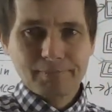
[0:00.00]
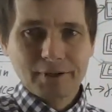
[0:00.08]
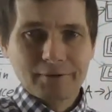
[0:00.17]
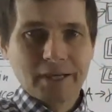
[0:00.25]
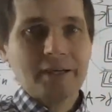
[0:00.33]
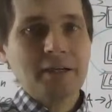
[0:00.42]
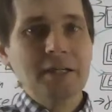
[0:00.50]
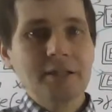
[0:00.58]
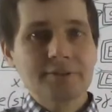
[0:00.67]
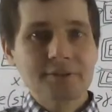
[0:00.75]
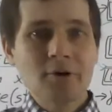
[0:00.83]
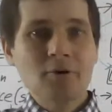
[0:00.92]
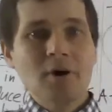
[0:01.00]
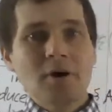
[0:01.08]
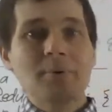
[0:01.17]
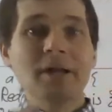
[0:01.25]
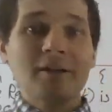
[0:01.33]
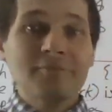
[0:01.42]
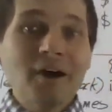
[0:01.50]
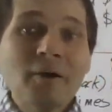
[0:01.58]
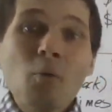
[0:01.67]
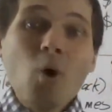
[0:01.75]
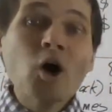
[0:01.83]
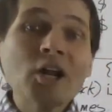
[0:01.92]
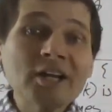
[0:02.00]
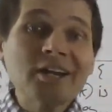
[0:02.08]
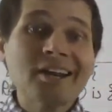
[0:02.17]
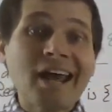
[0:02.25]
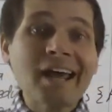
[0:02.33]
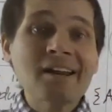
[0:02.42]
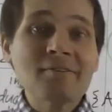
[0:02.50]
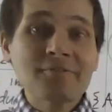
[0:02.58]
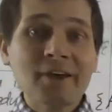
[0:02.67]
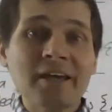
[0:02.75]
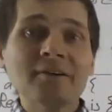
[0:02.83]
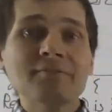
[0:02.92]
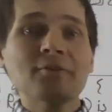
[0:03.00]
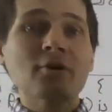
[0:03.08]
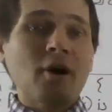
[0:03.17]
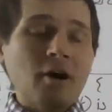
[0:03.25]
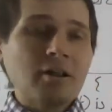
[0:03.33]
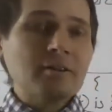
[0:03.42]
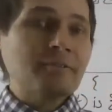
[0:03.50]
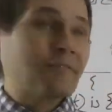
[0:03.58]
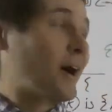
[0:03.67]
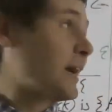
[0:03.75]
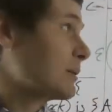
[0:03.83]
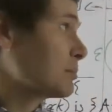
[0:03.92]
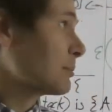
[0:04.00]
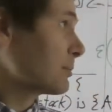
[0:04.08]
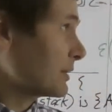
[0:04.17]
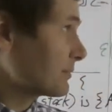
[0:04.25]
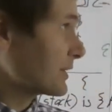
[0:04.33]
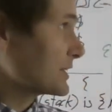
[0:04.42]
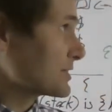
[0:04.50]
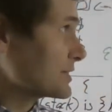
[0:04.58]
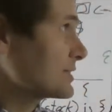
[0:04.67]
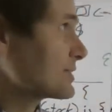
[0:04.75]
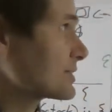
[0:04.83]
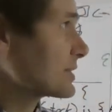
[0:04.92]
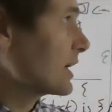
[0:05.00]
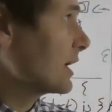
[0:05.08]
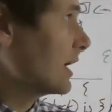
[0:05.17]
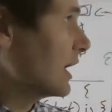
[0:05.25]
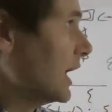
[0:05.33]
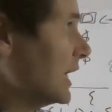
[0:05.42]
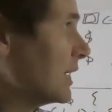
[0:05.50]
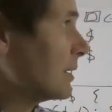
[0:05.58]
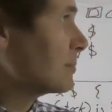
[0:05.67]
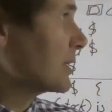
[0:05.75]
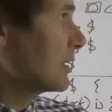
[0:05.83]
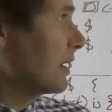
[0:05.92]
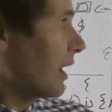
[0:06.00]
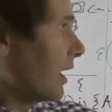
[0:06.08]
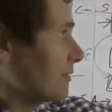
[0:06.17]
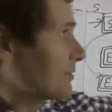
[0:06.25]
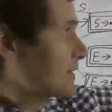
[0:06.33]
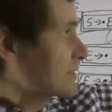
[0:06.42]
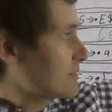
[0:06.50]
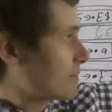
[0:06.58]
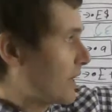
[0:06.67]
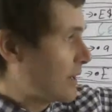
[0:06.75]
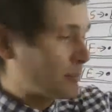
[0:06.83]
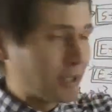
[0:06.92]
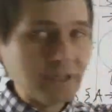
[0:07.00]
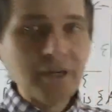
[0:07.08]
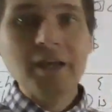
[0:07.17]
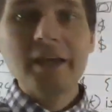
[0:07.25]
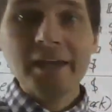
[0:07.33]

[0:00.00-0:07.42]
Okay, so, but if I wanted an NFA for all the viable prefixes of this grammar,